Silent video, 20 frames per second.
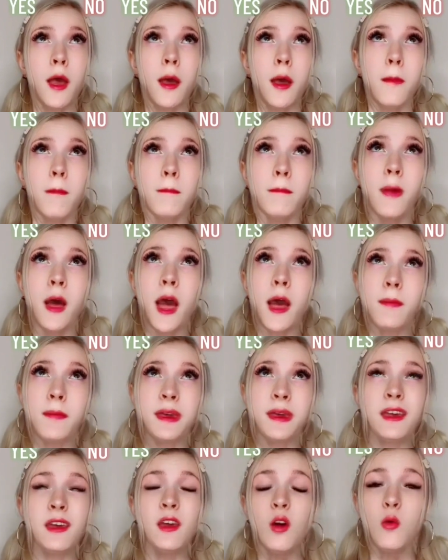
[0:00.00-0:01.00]
Mommy,
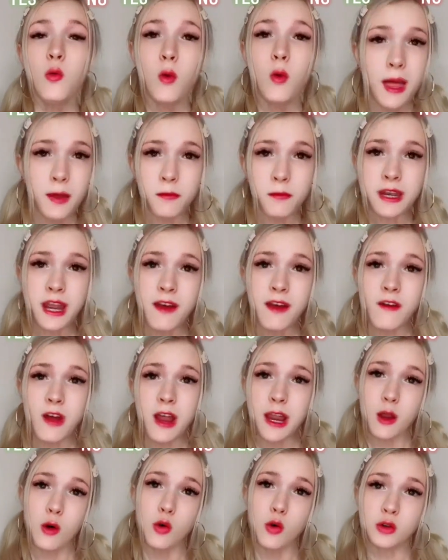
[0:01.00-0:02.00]
why whenever I
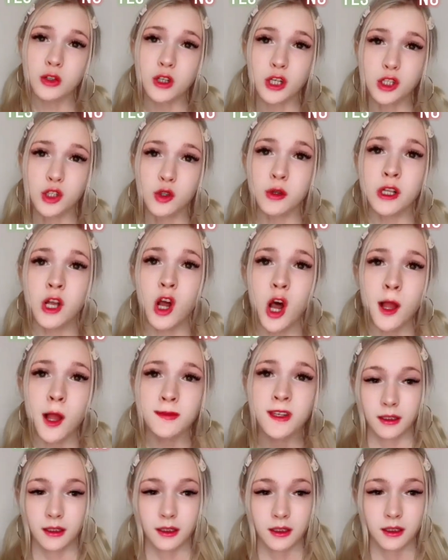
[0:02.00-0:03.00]
hold onto an object... Touch
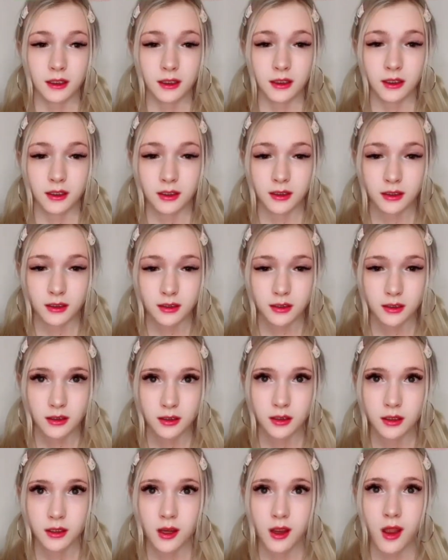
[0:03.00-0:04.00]
you can send to your soulmate,
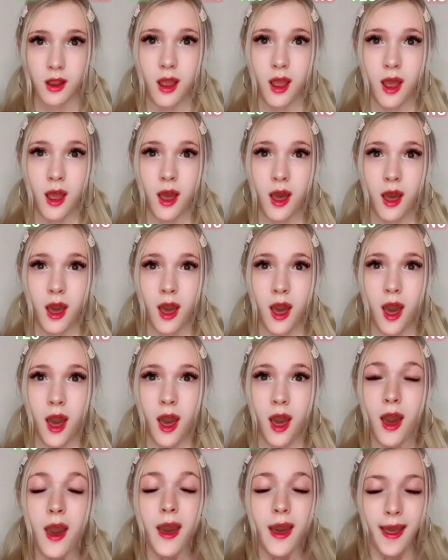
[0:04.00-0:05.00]
and he can send you any
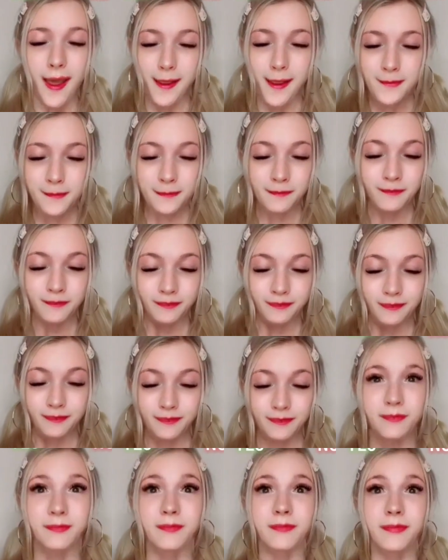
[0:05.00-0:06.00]
object he touches.
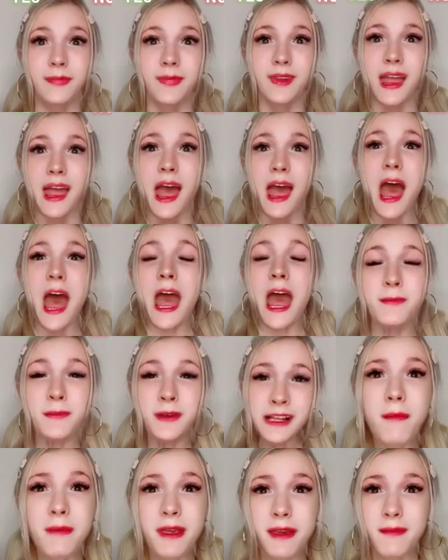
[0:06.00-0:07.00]
I'm gonna...
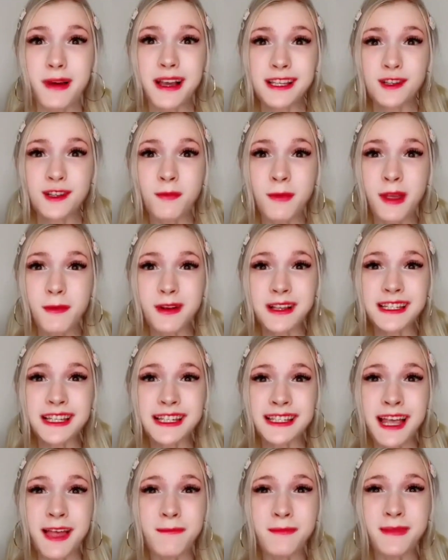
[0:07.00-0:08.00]
My soulmate wants to send
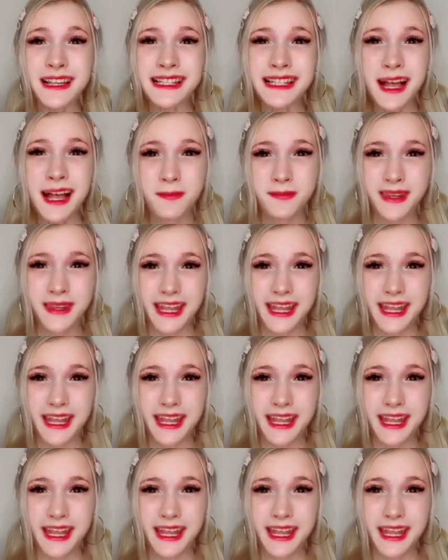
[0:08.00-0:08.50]
me something.